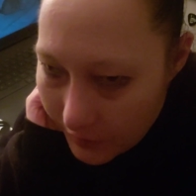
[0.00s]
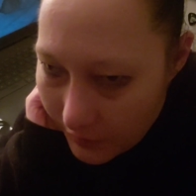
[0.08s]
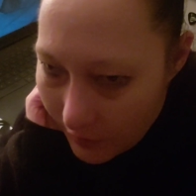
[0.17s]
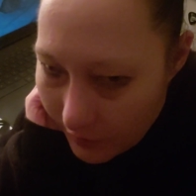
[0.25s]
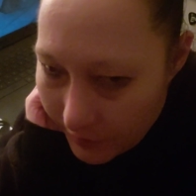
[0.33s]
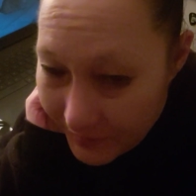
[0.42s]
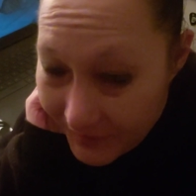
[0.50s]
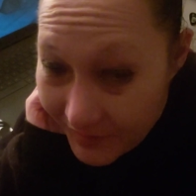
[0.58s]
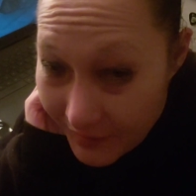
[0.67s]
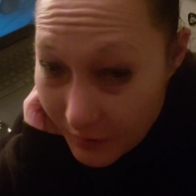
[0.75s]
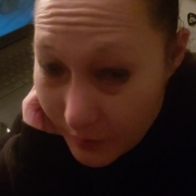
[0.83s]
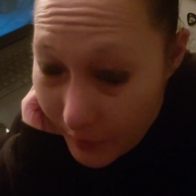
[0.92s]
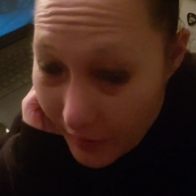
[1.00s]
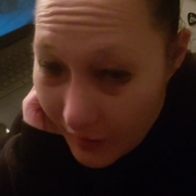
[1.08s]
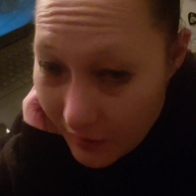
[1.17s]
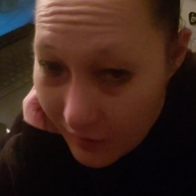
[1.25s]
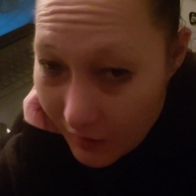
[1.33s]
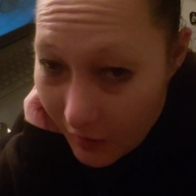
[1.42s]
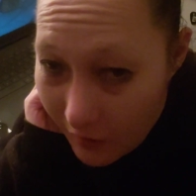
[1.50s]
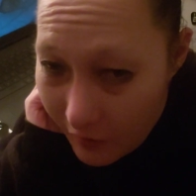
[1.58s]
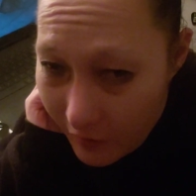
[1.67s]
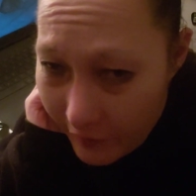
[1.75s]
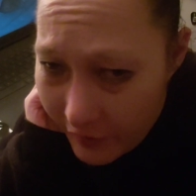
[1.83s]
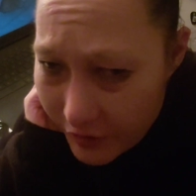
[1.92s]
So we'll see, but I don't
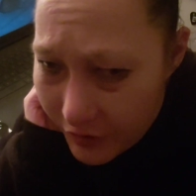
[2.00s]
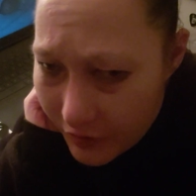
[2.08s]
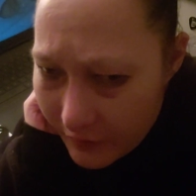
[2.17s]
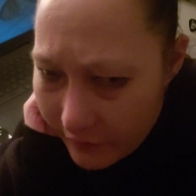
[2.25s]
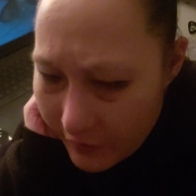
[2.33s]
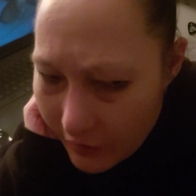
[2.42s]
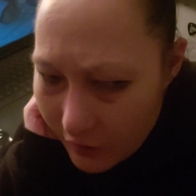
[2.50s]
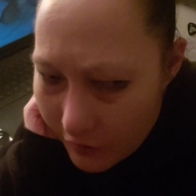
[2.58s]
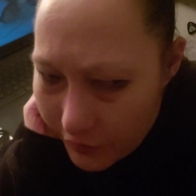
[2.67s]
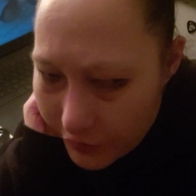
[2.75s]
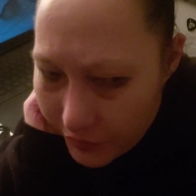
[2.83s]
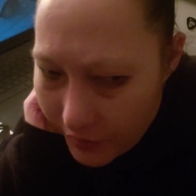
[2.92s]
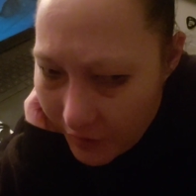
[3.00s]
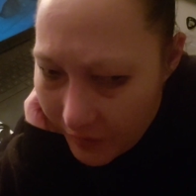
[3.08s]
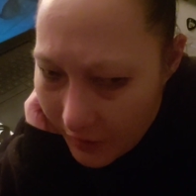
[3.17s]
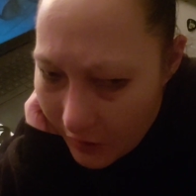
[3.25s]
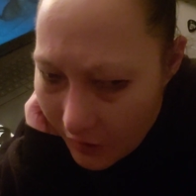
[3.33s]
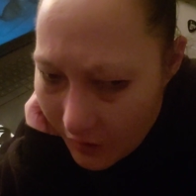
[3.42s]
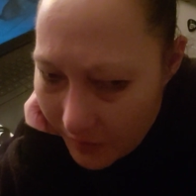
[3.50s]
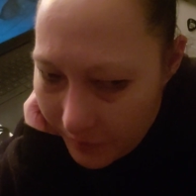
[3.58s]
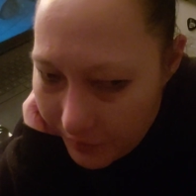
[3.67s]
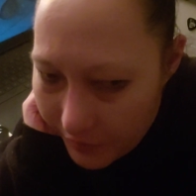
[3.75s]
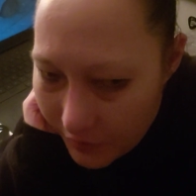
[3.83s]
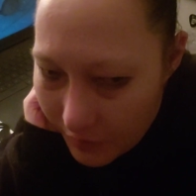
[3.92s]
know if I'll do any videos when I wake up
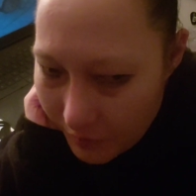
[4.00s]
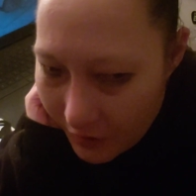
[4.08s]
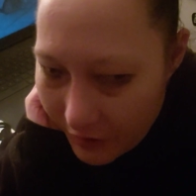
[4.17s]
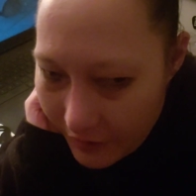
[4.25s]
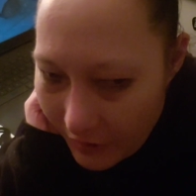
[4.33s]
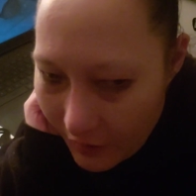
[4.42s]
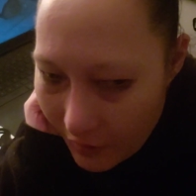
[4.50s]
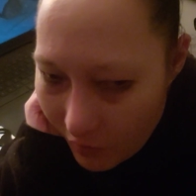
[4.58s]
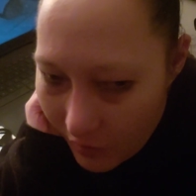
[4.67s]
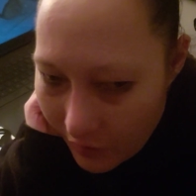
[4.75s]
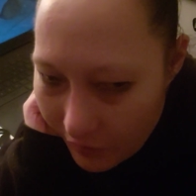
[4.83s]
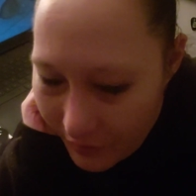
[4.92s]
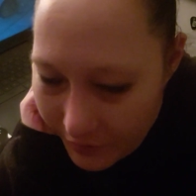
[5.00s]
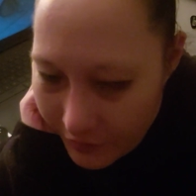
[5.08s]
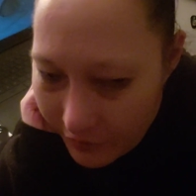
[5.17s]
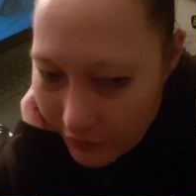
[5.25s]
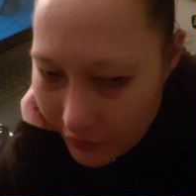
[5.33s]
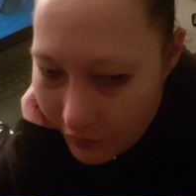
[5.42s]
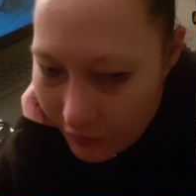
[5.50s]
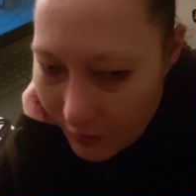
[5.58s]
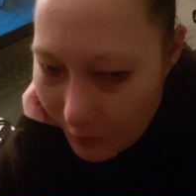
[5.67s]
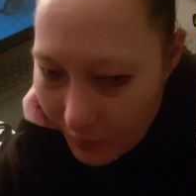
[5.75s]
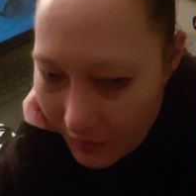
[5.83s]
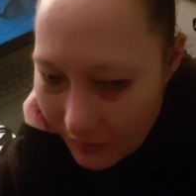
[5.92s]
because I kind of want to rush out the
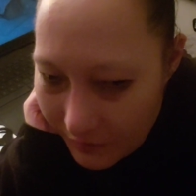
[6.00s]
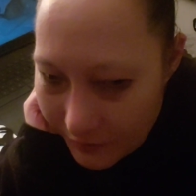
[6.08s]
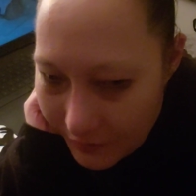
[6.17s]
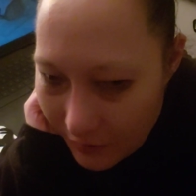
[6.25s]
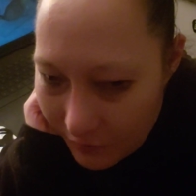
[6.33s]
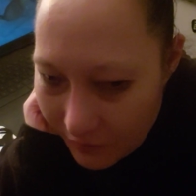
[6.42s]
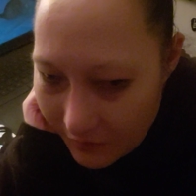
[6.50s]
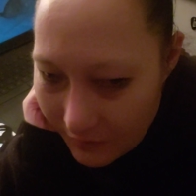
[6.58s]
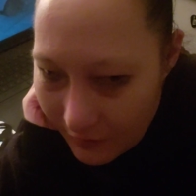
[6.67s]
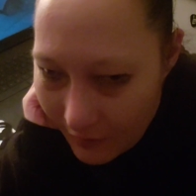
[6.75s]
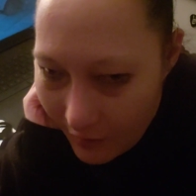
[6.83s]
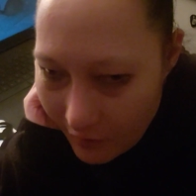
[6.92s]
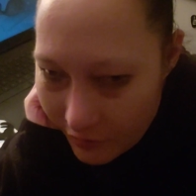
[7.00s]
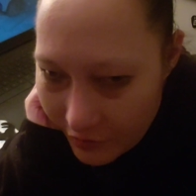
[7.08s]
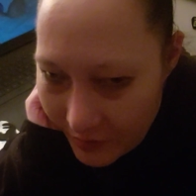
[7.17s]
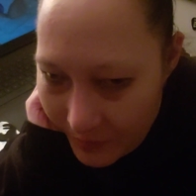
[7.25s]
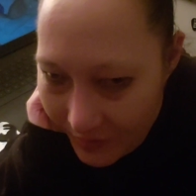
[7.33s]
door because I really need allergy